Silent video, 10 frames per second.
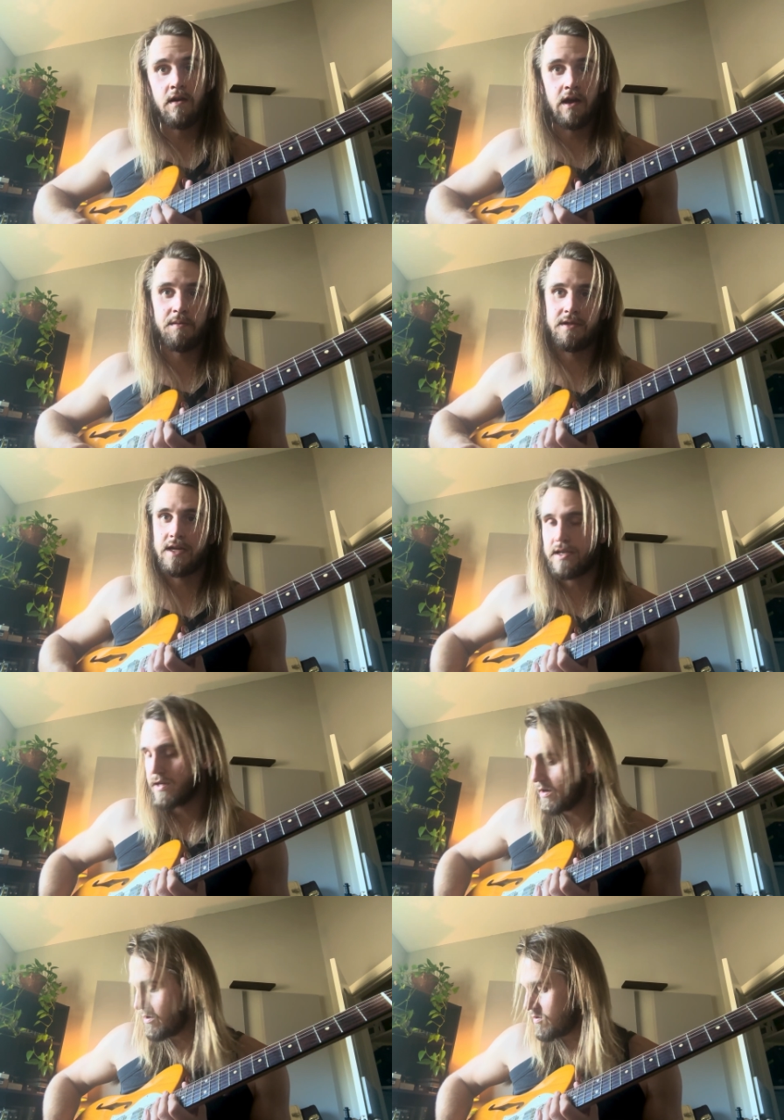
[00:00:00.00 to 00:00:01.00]
How about that
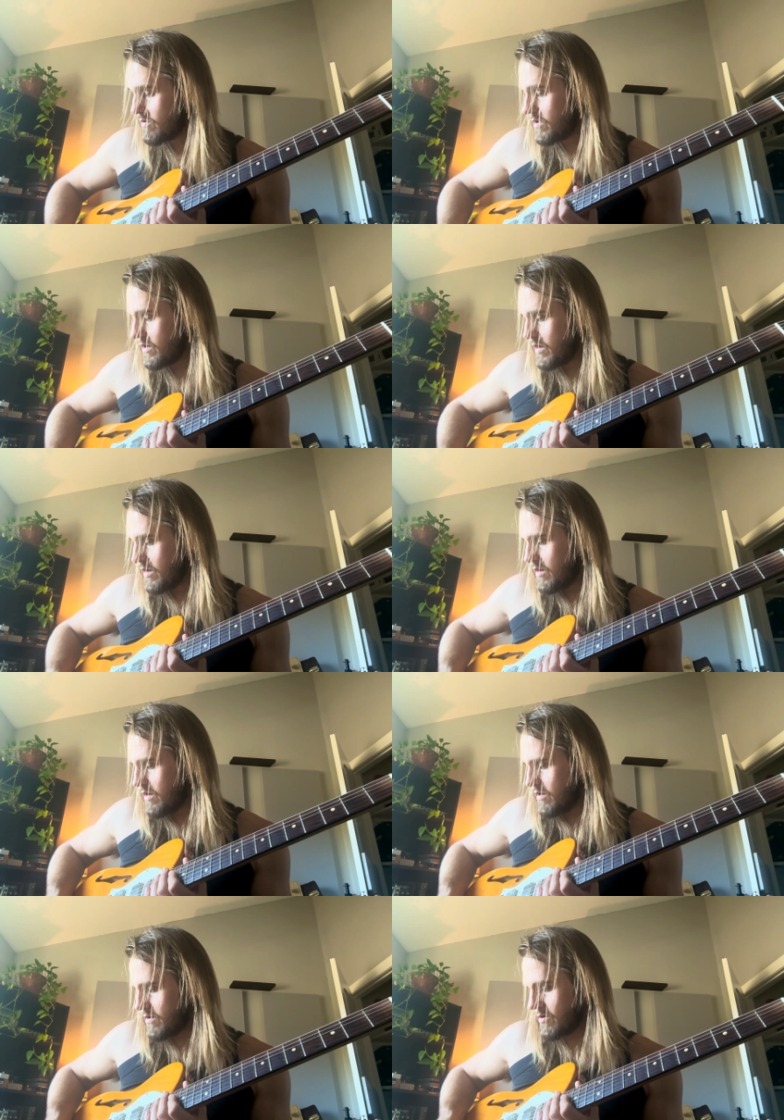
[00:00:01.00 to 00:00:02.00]
tone?
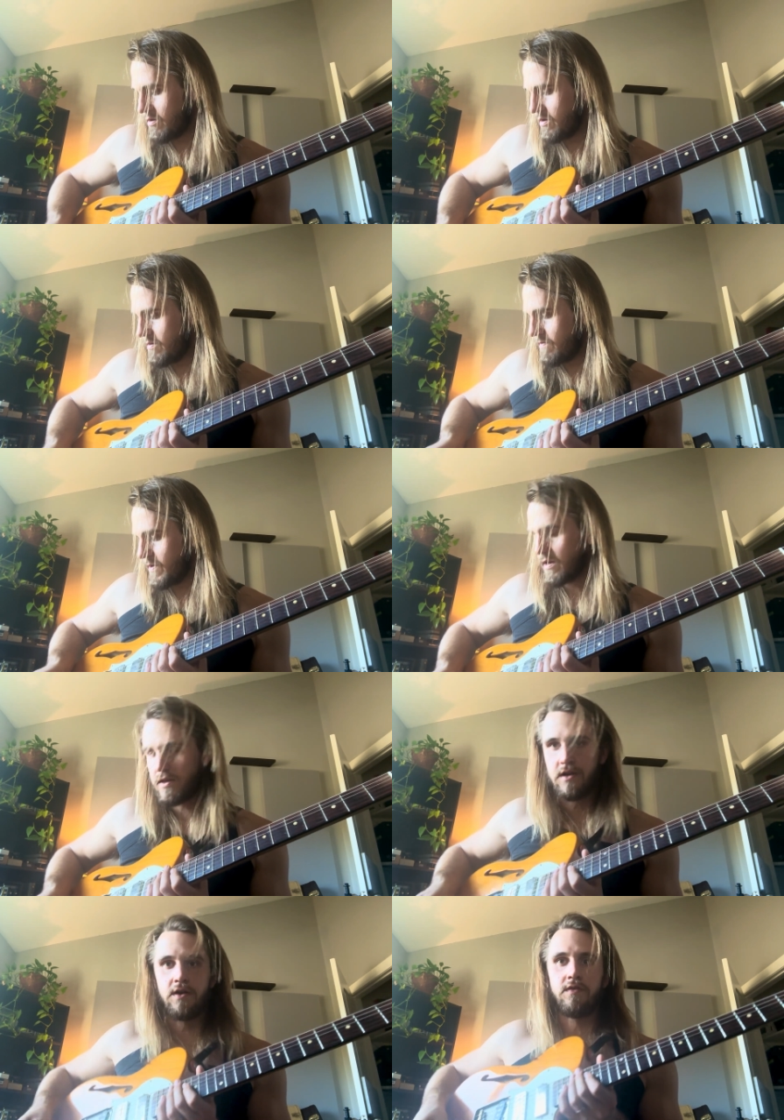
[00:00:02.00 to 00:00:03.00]
Turn the
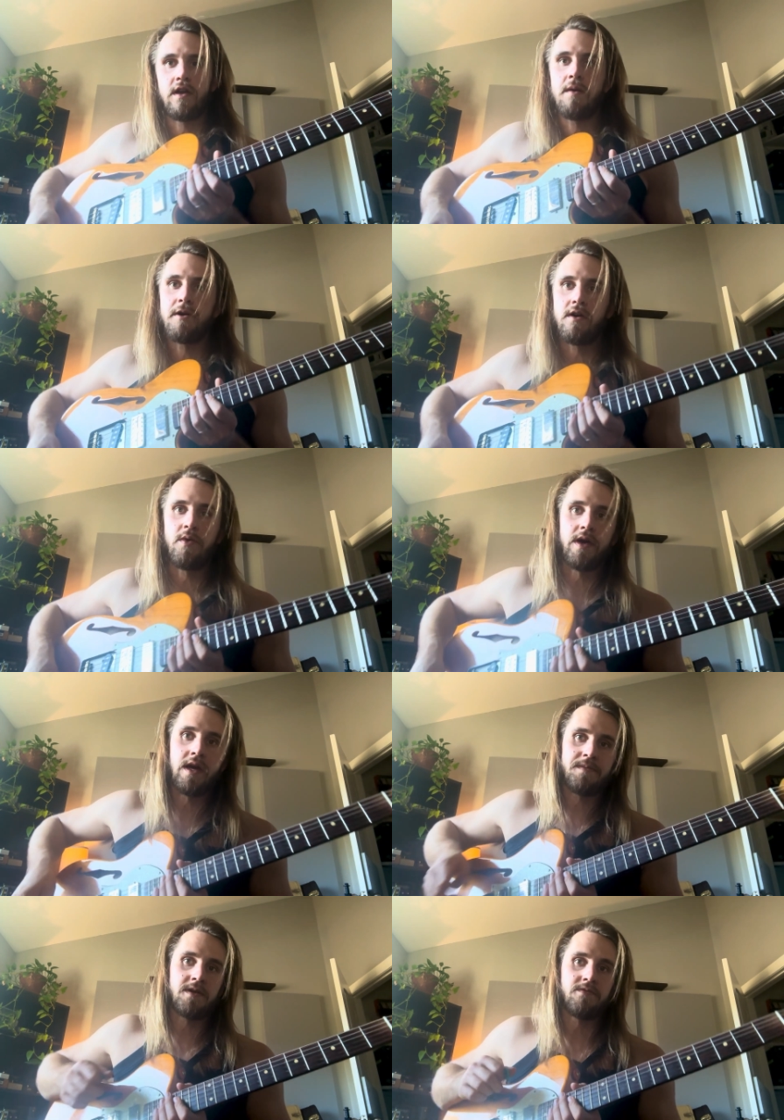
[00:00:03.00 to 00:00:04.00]
tone knob all the way
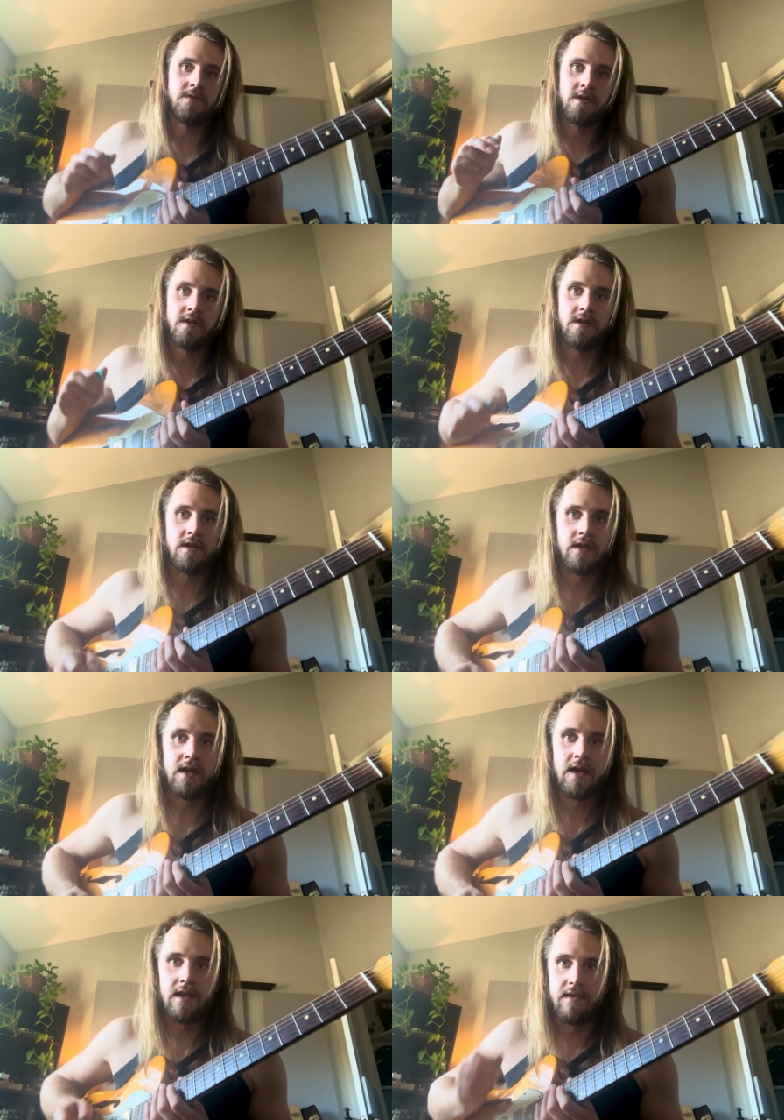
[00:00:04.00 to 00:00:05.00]
up to really
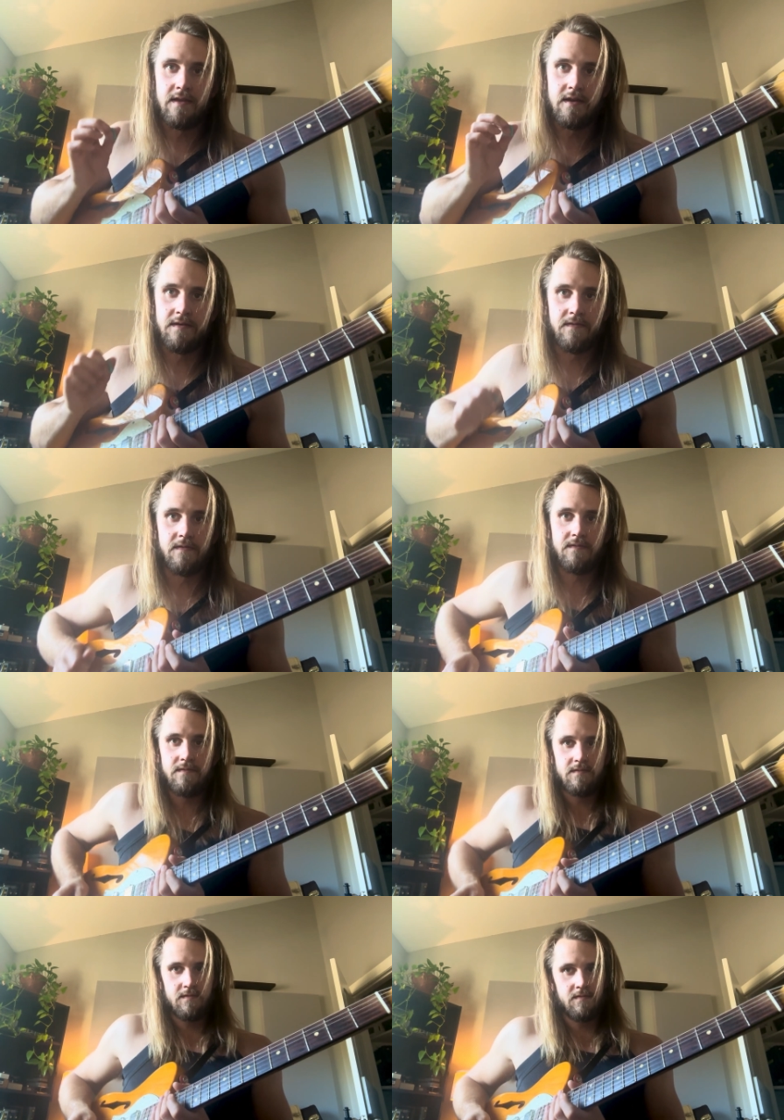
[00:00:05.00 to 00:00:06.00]
get the
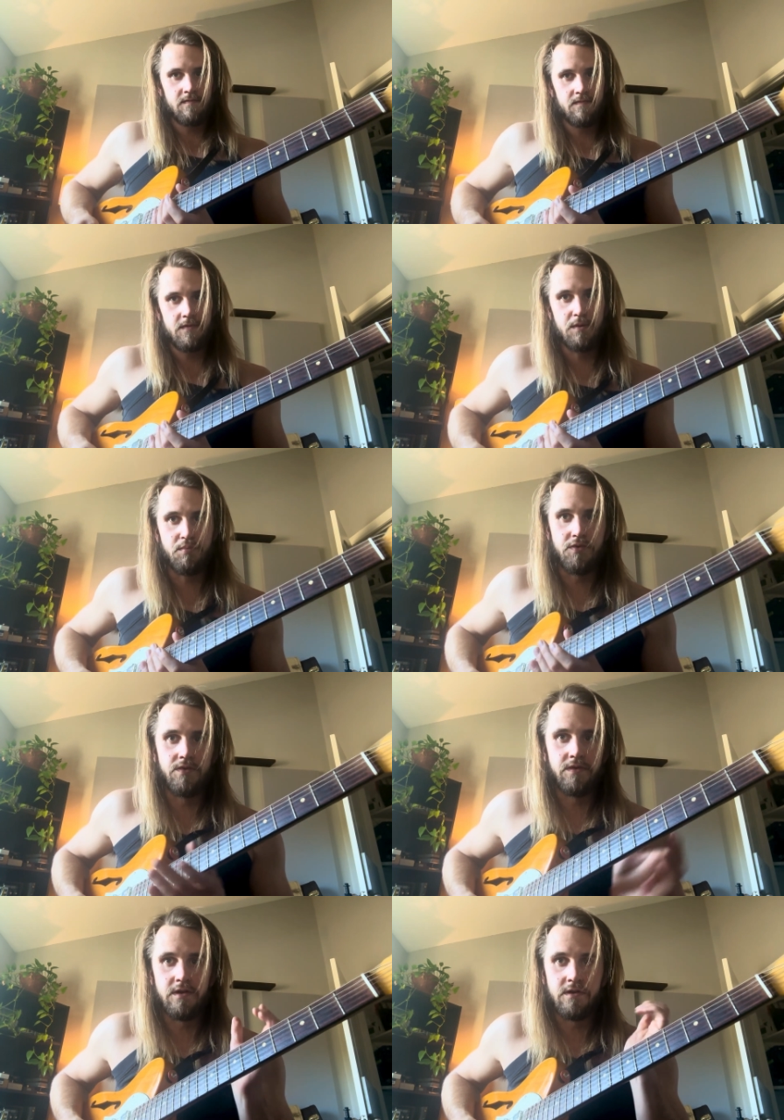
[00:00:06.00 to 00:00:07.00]

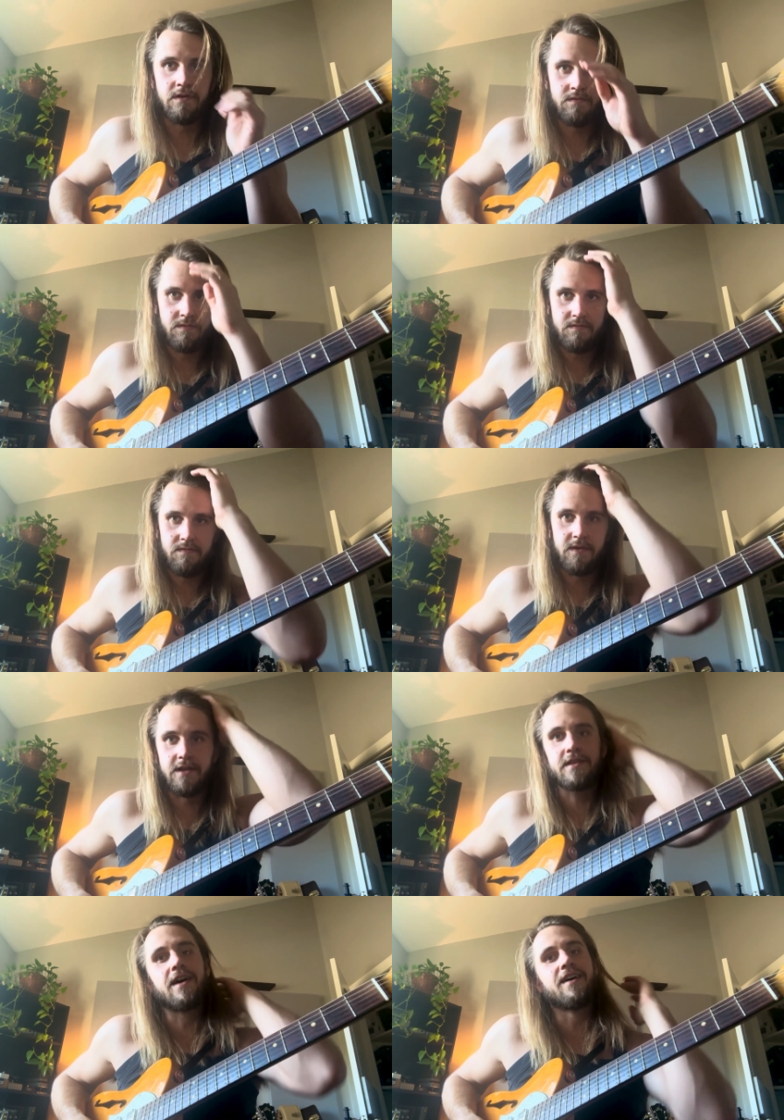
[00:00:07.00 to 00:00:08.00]

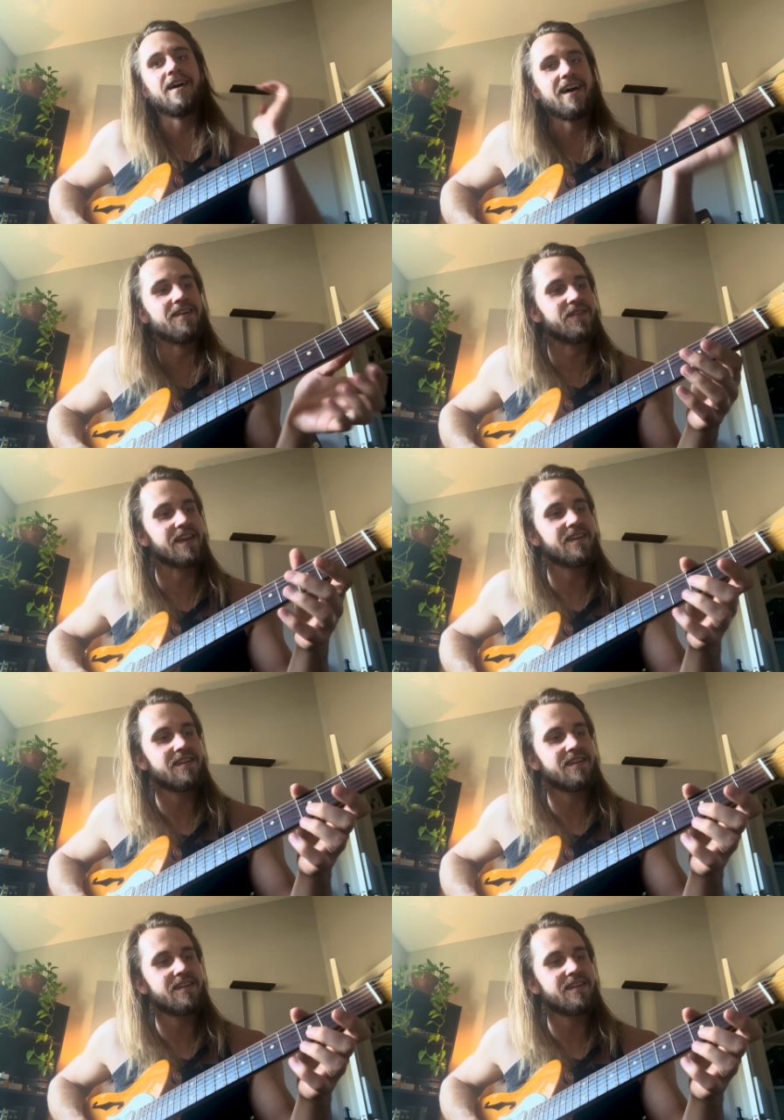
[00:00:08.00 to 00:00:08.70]
brutalness of it.